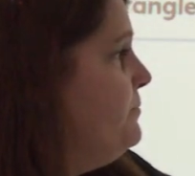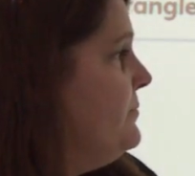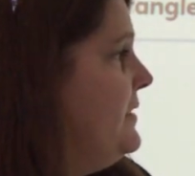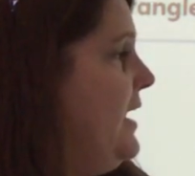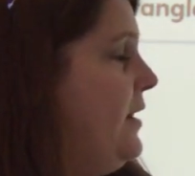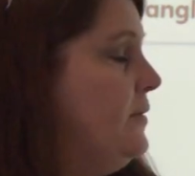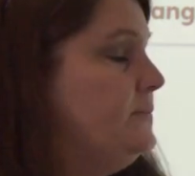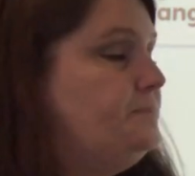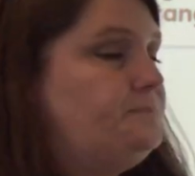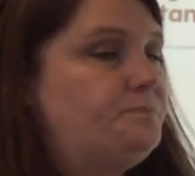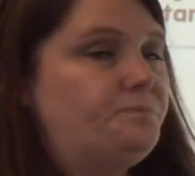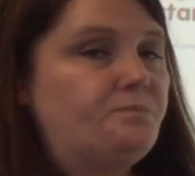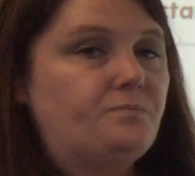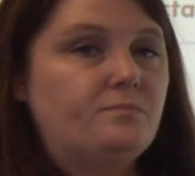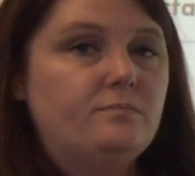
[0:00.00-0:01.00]
Now,
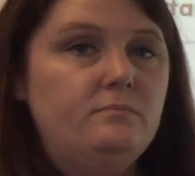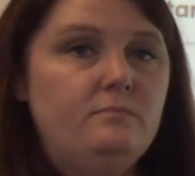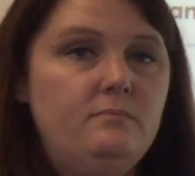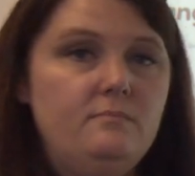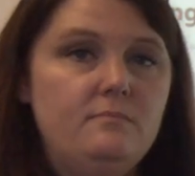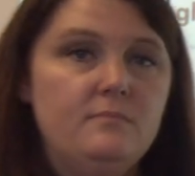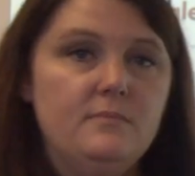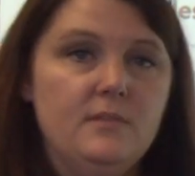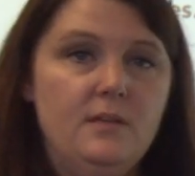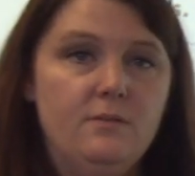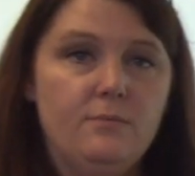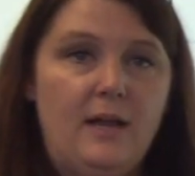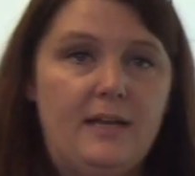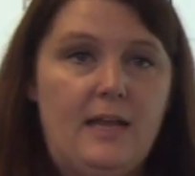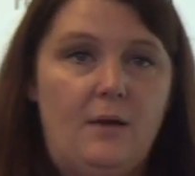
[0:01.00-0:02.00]

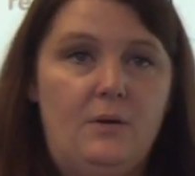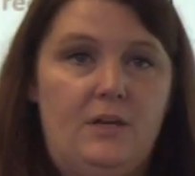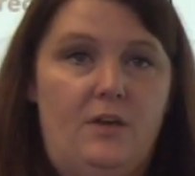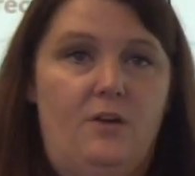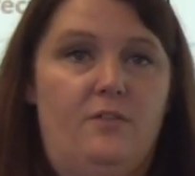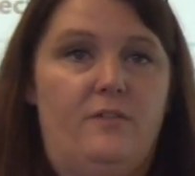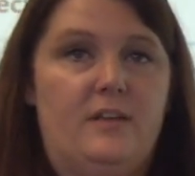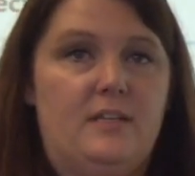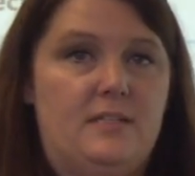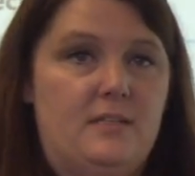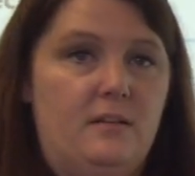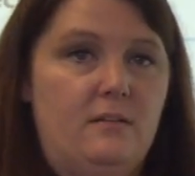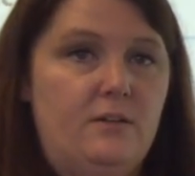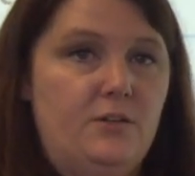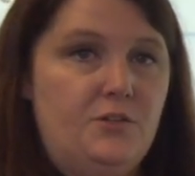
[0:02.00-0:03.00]
right now in COVID, it's a
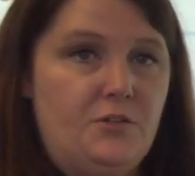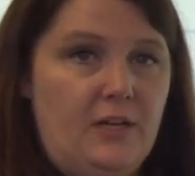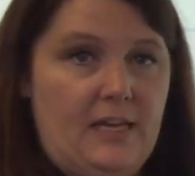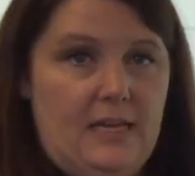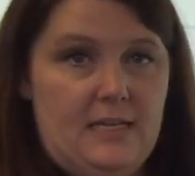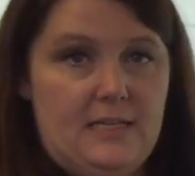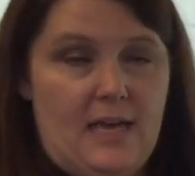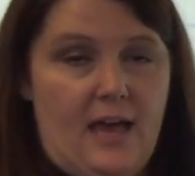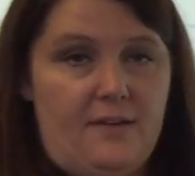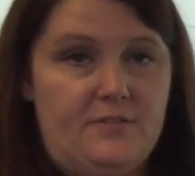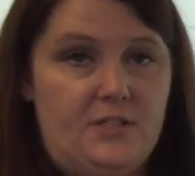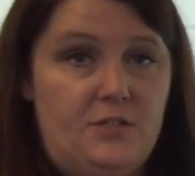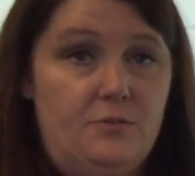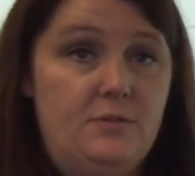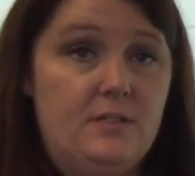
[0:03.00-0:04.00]
little tricky to have
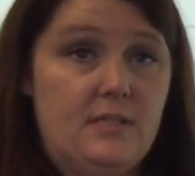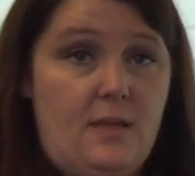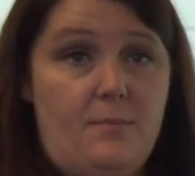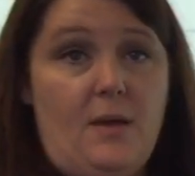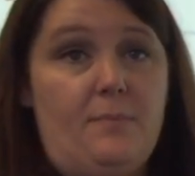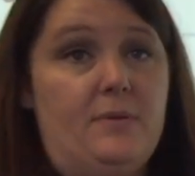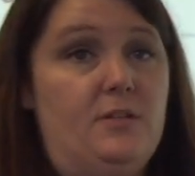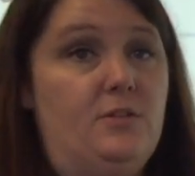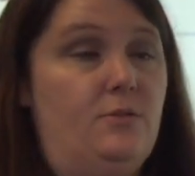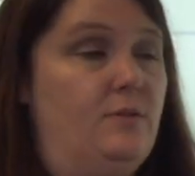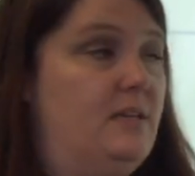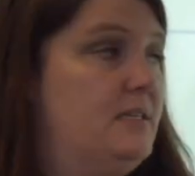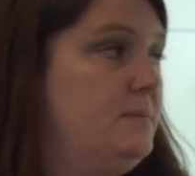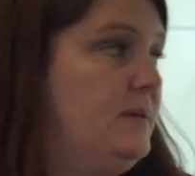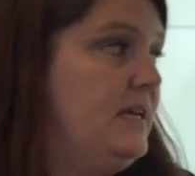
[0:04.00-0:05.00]
students come up and do
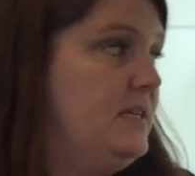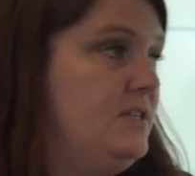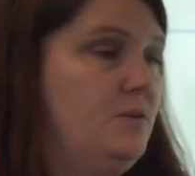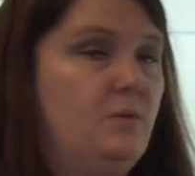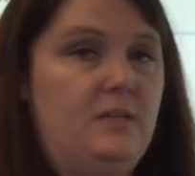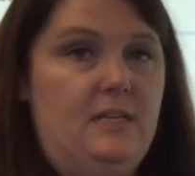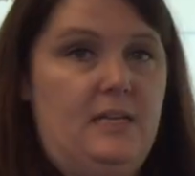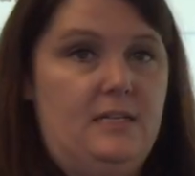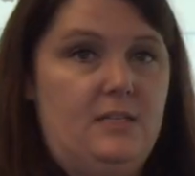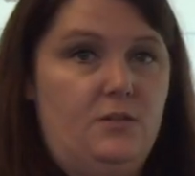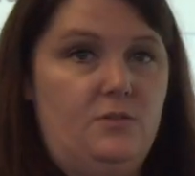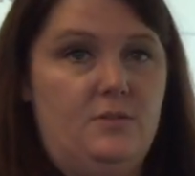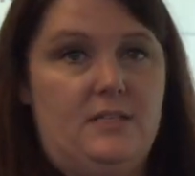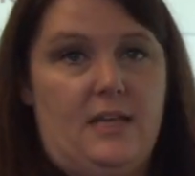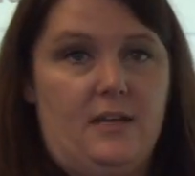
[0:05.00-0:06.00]
this because you would need to
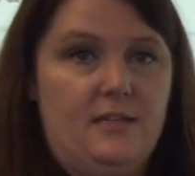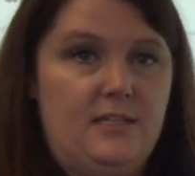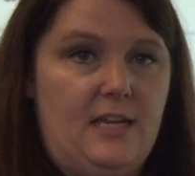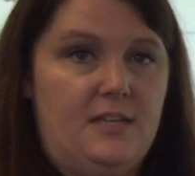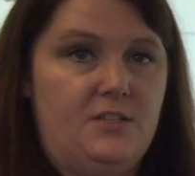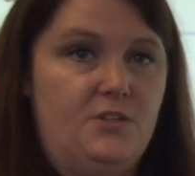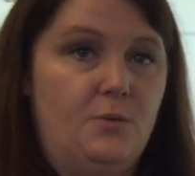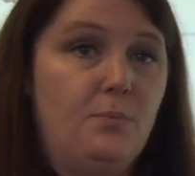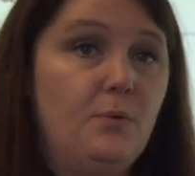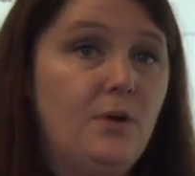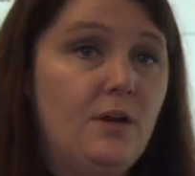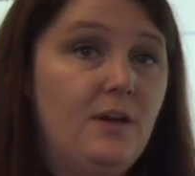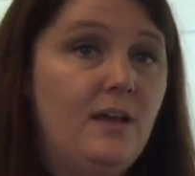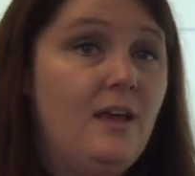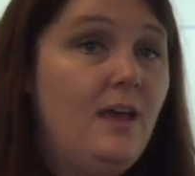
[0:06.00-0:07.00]
sanitize your
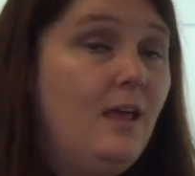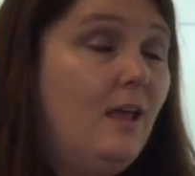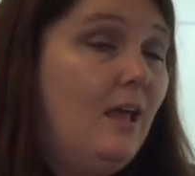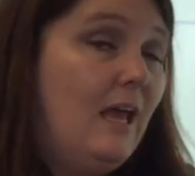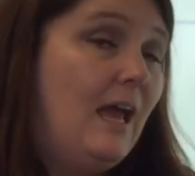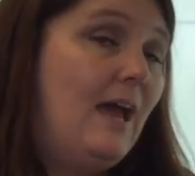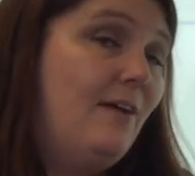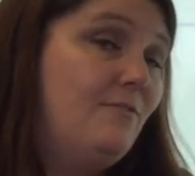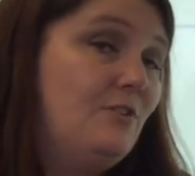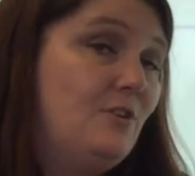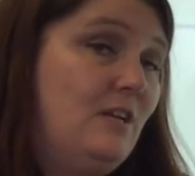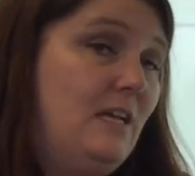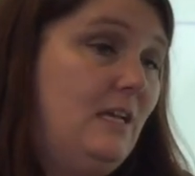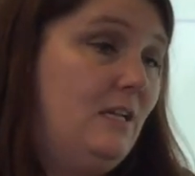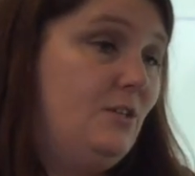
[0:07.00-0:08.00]
board after
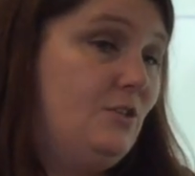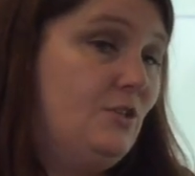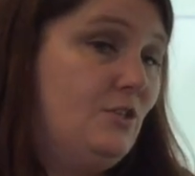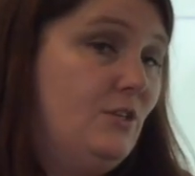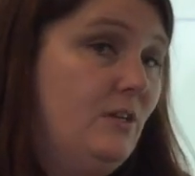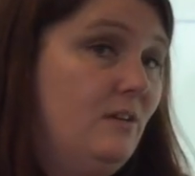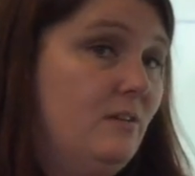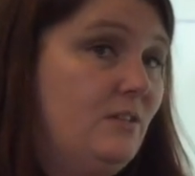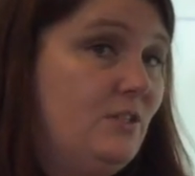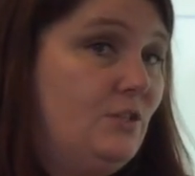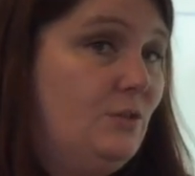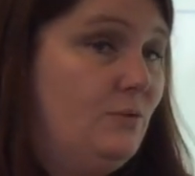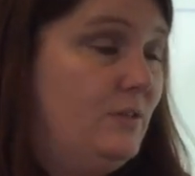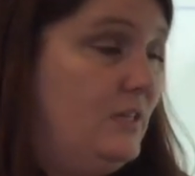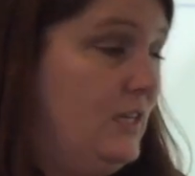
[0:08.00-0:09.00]
each
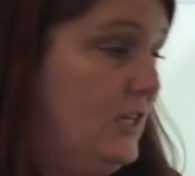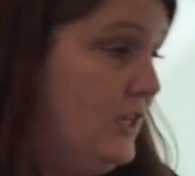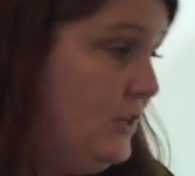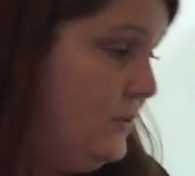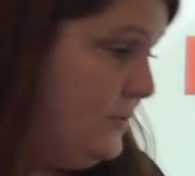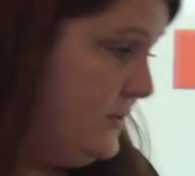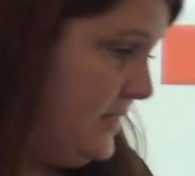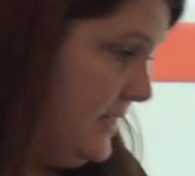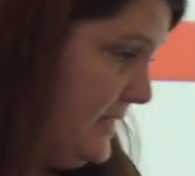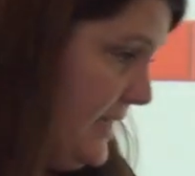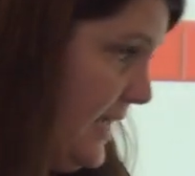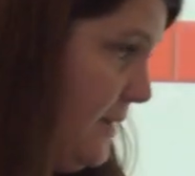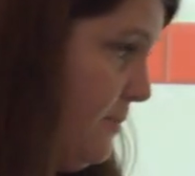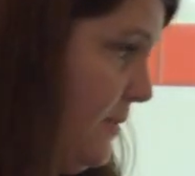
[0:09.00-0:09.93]
student uses it.